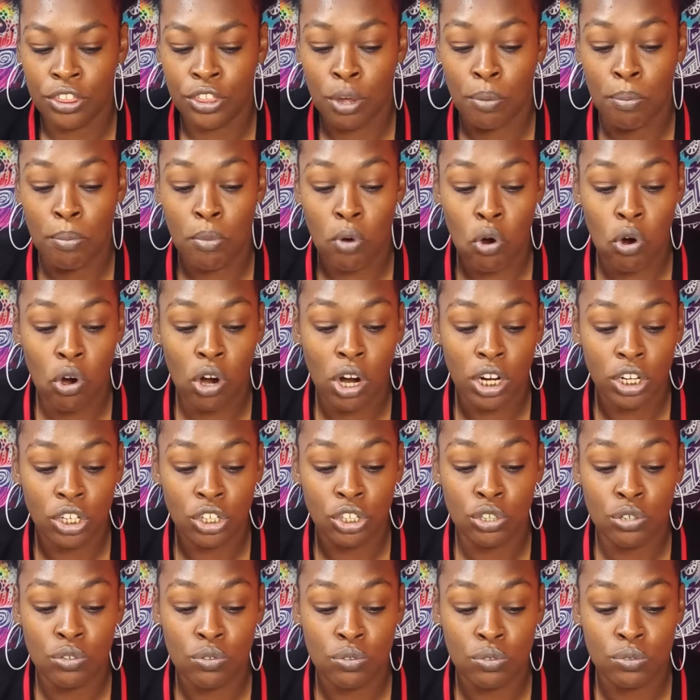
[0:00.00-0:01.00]
the more
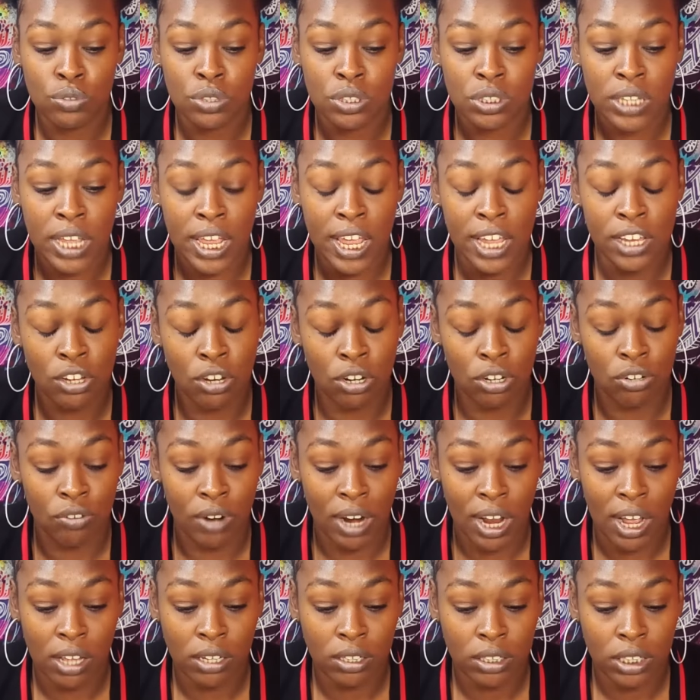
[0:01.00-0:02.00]
you stand your
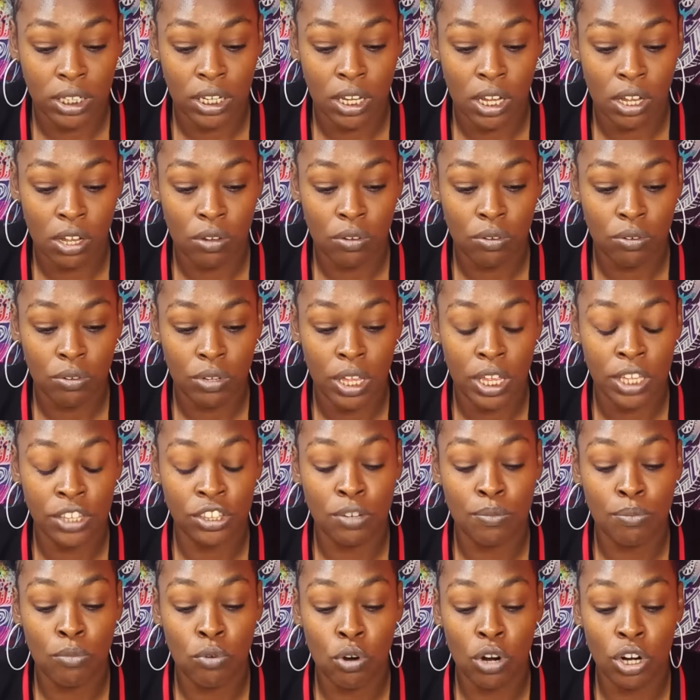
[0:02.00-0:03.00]
ground, Leo,
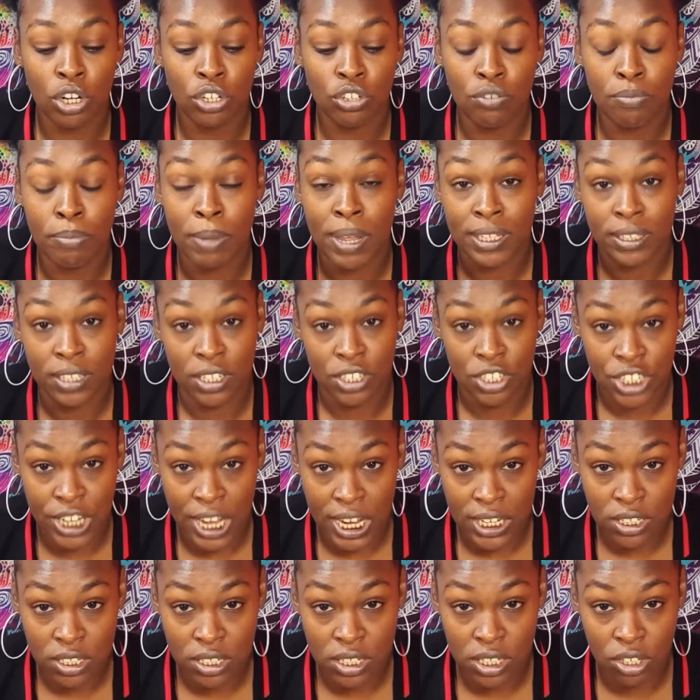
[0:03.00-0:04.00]
and the more you make these
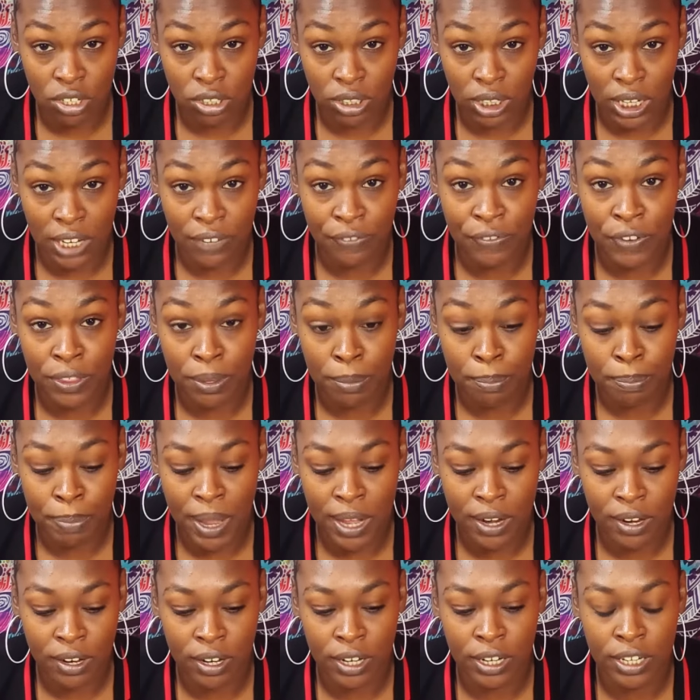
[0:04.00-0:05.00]
changes in your life for the
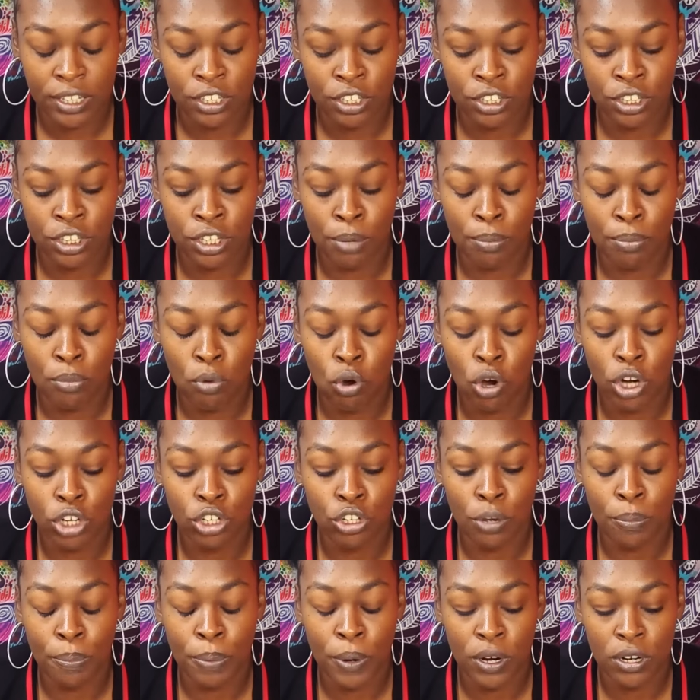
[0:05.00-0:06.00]
better, the more
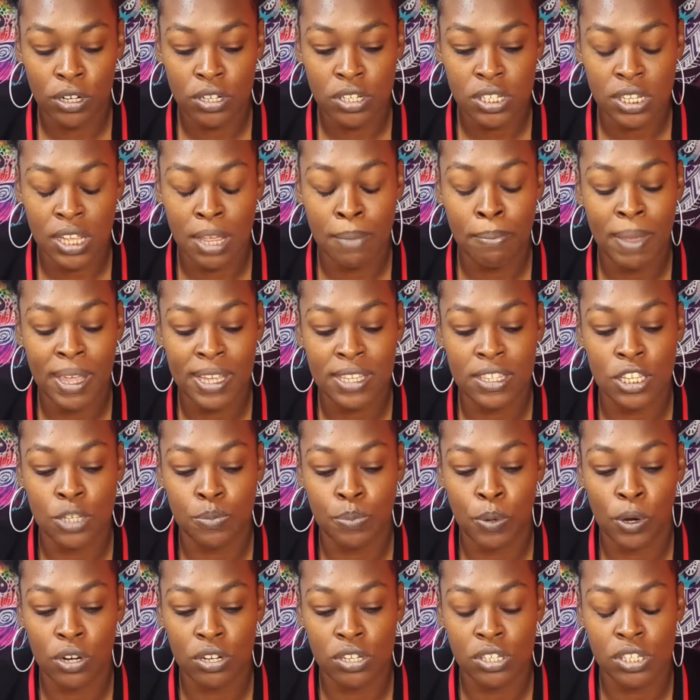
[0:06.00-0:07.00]
your person, it makes this
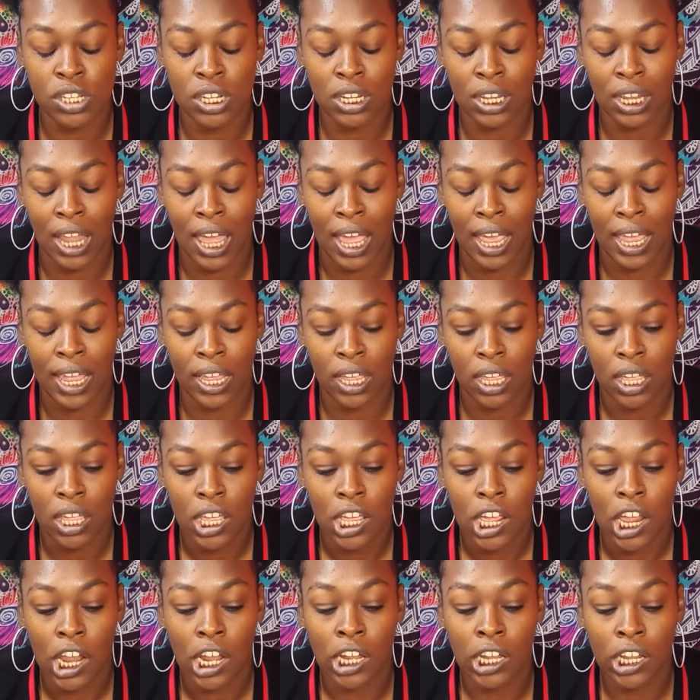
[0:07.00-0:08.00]
person like
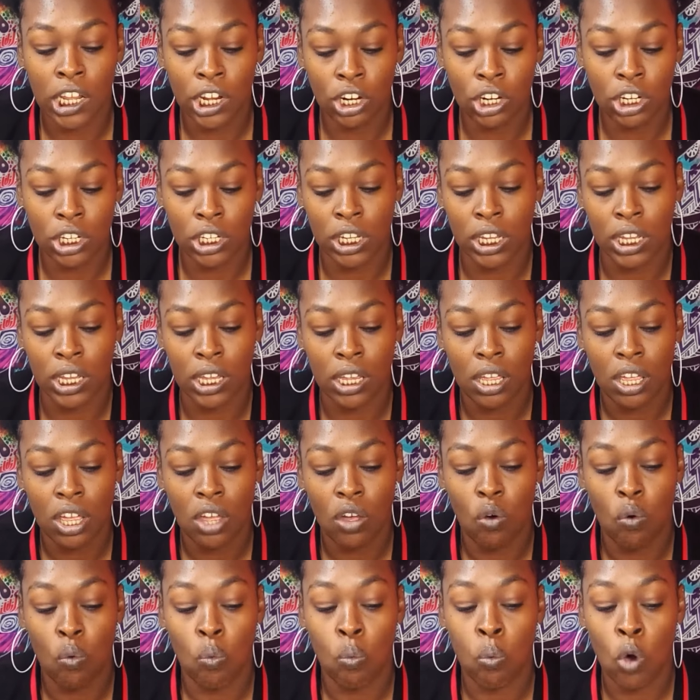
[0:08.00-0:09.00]
literally
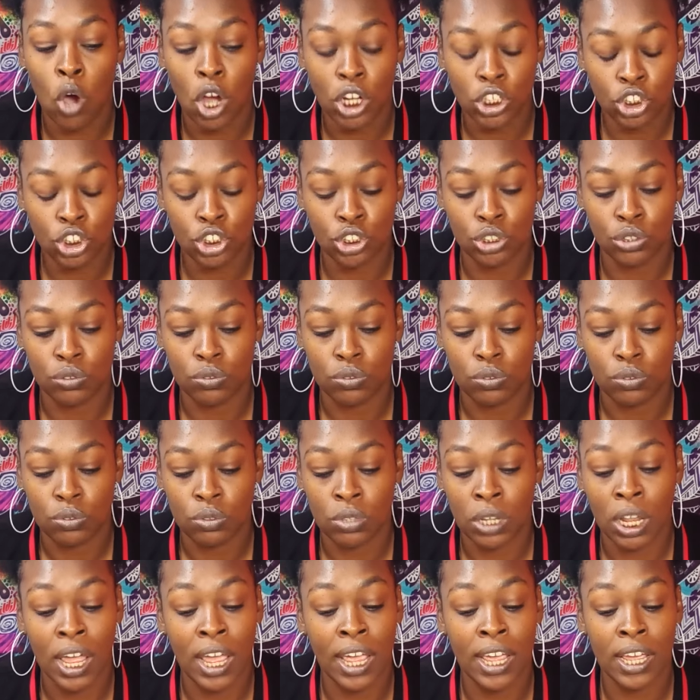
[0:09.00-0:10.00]
want you
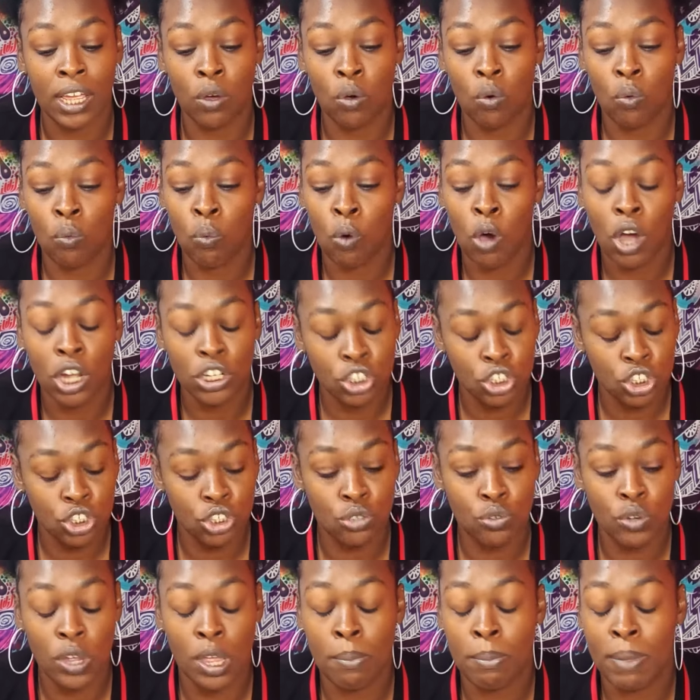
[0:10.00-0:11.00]
like want
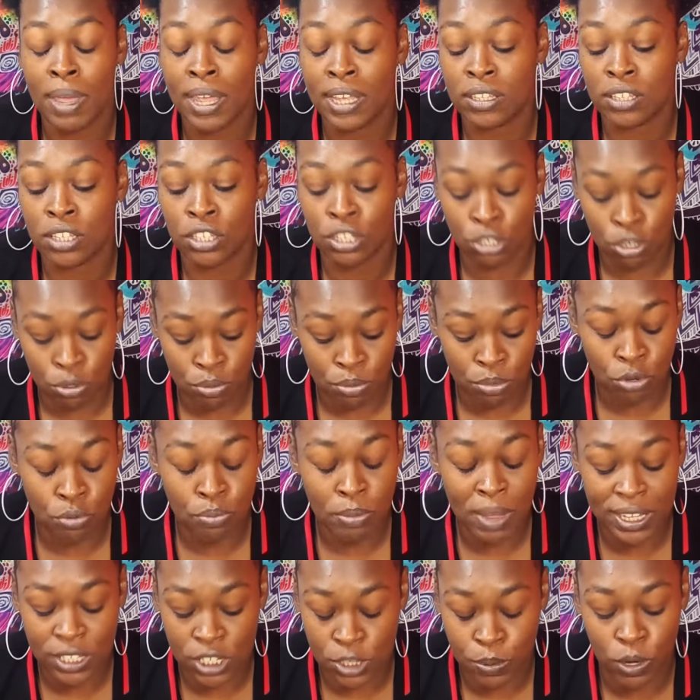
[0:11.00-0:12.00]
you and make you you
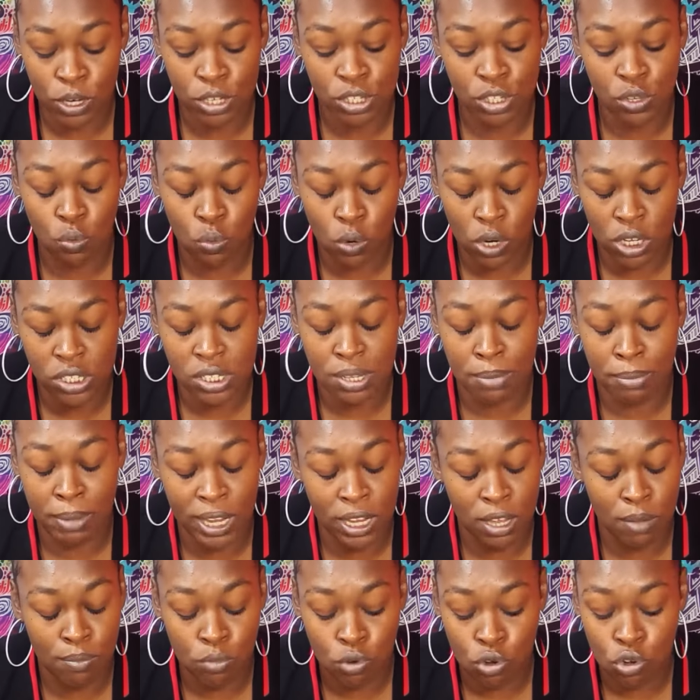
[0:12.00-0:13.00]
make this person want to
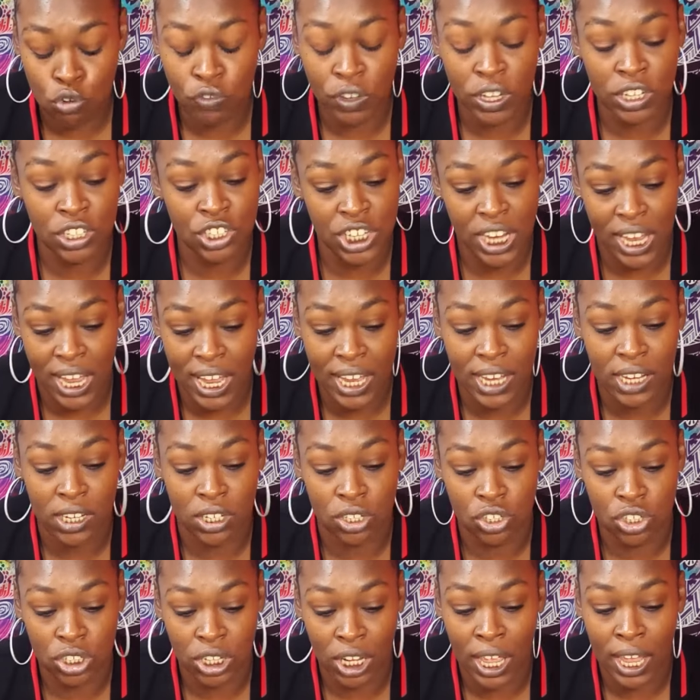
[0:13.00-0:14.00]
make a move and
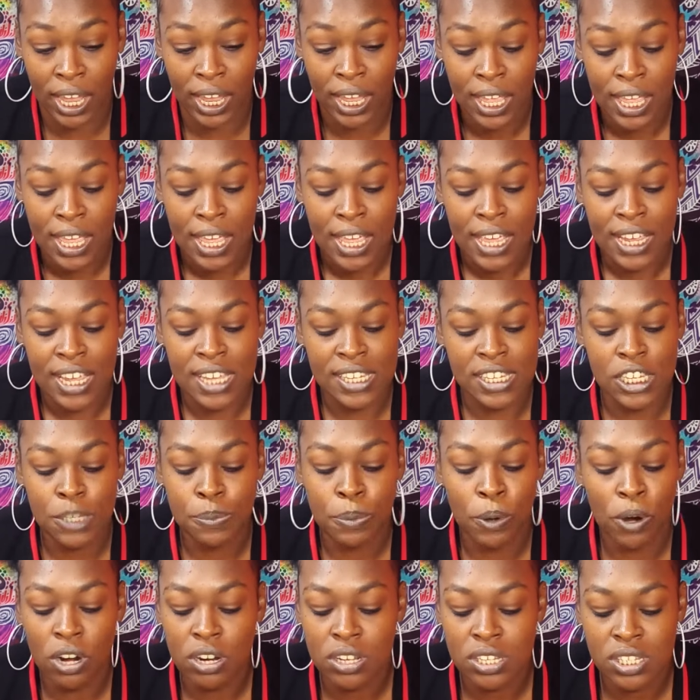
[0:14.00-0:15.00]
change like because
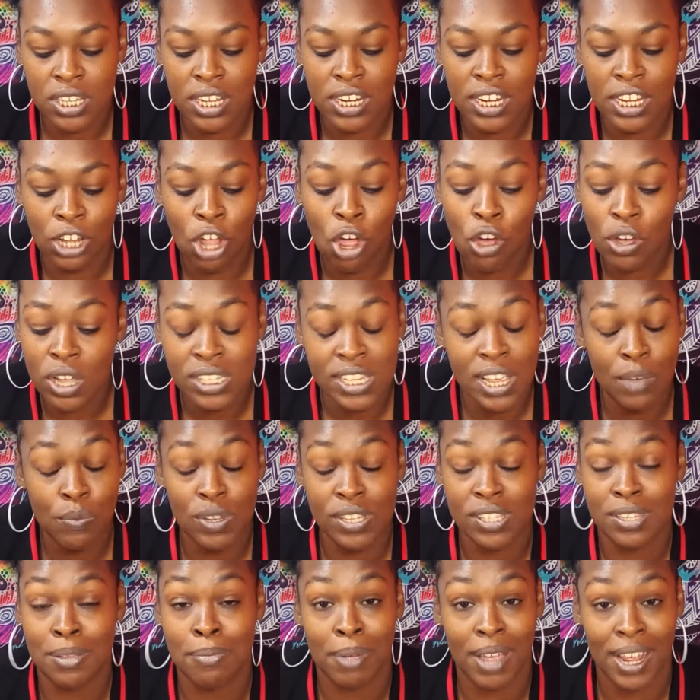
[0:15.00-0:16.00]
this person long as they
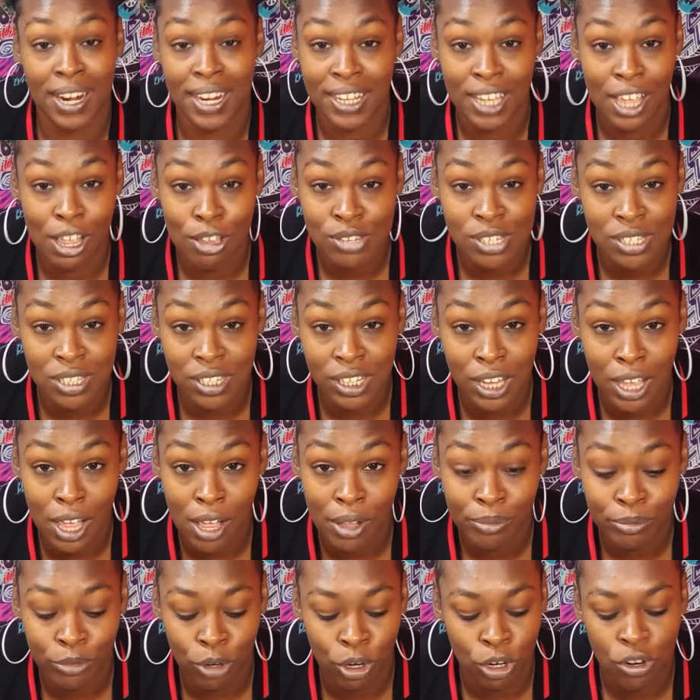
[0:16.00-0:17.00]
with somebody else
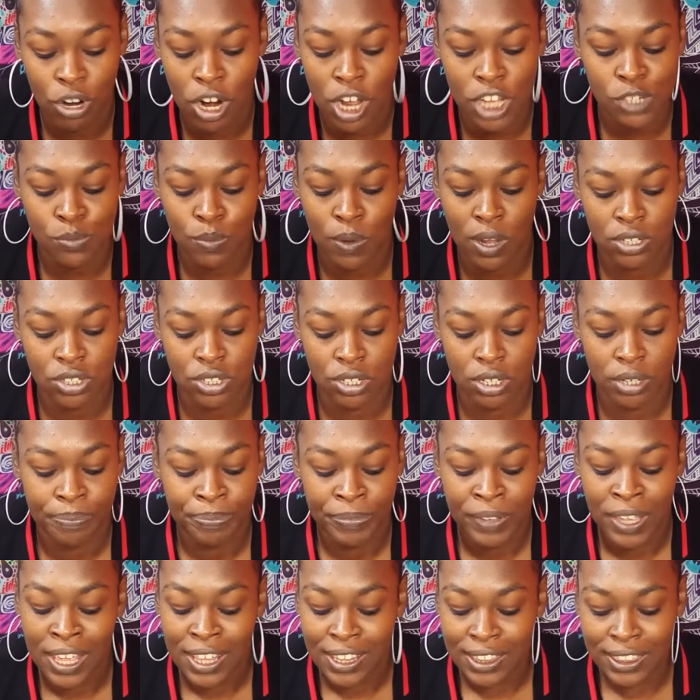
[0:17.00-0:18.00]
leo or cross watcher
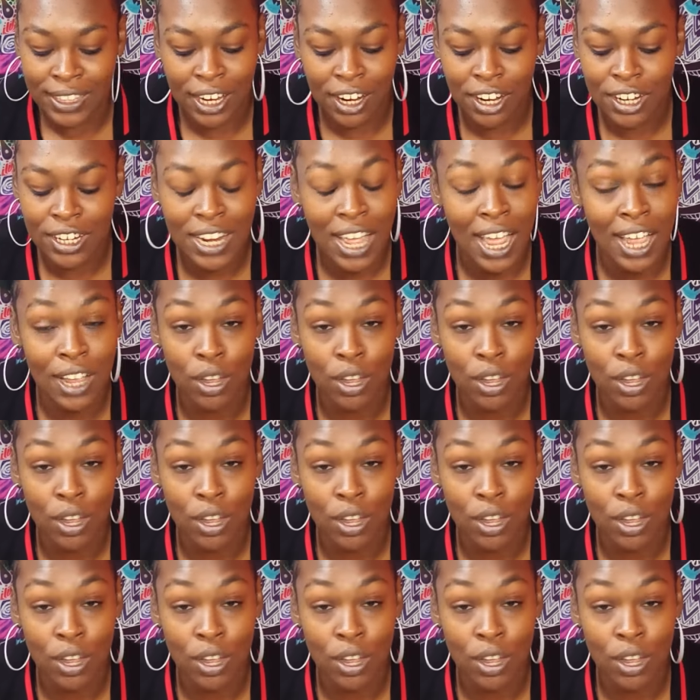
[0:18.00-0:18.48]
they're